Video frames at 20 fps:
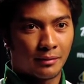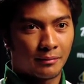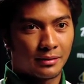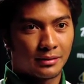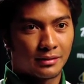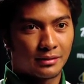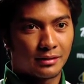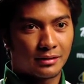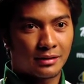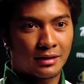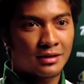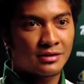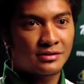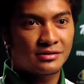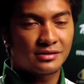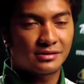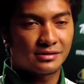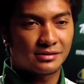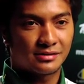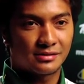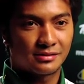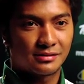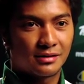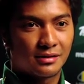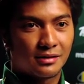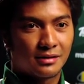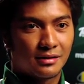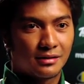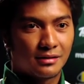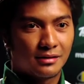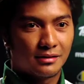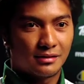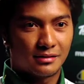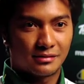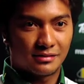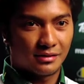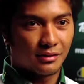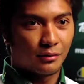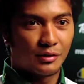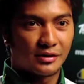I mean, the culture is
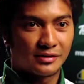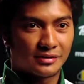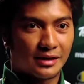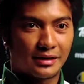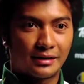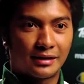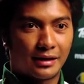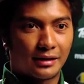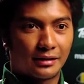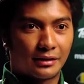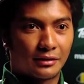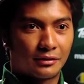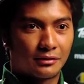always like that.